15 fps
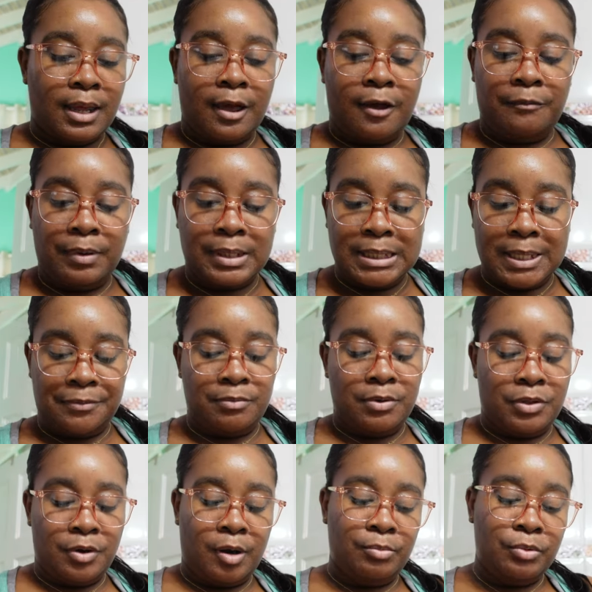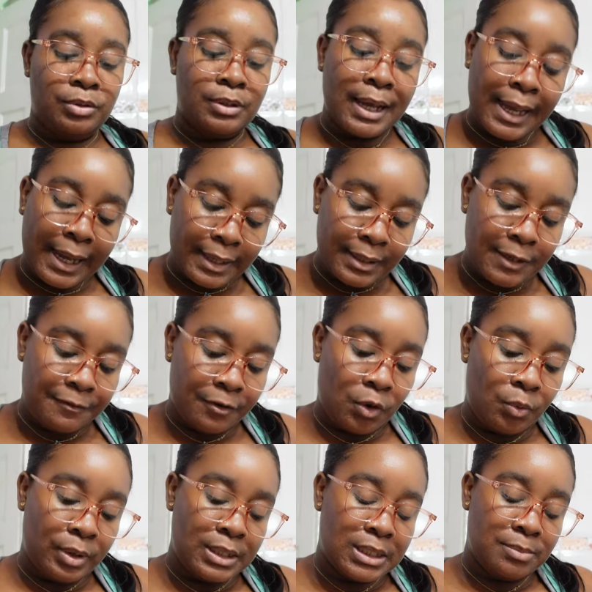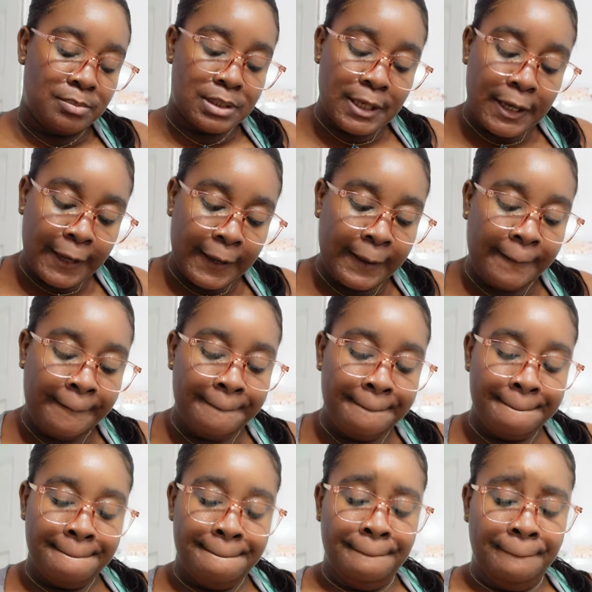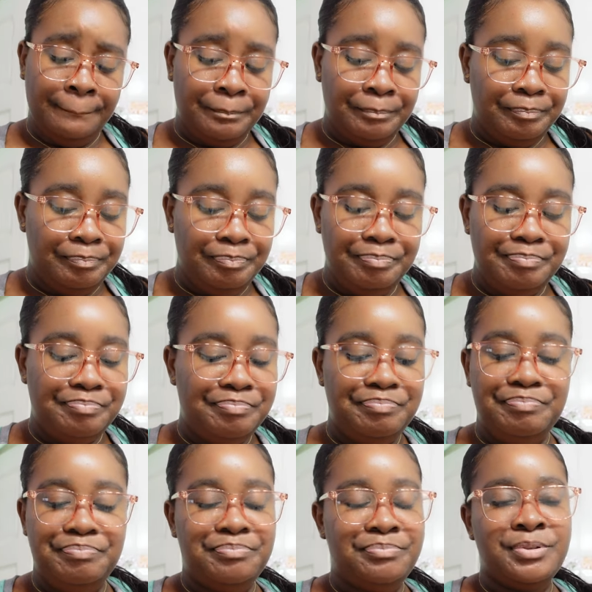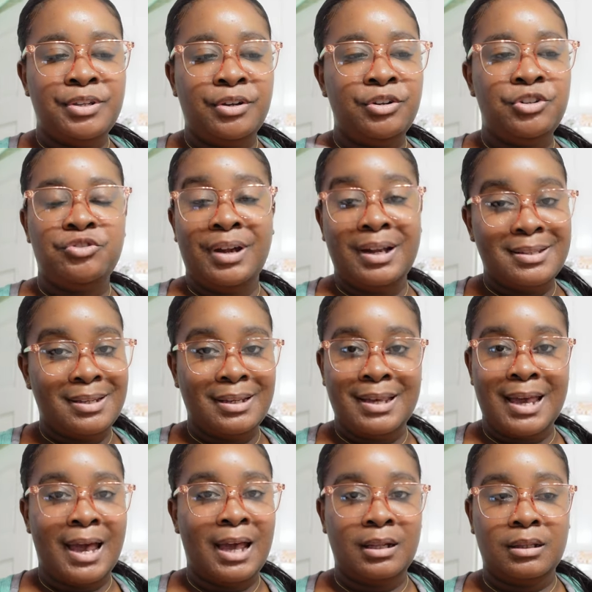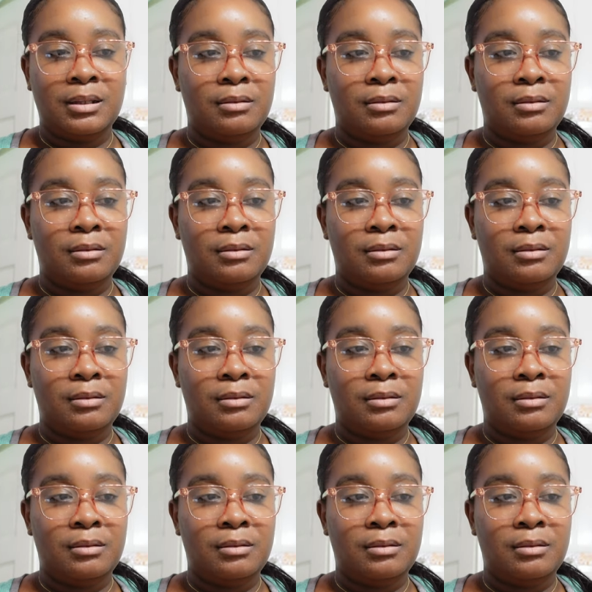I've been suffering with hormonal acne for quite some time. Still trying to get.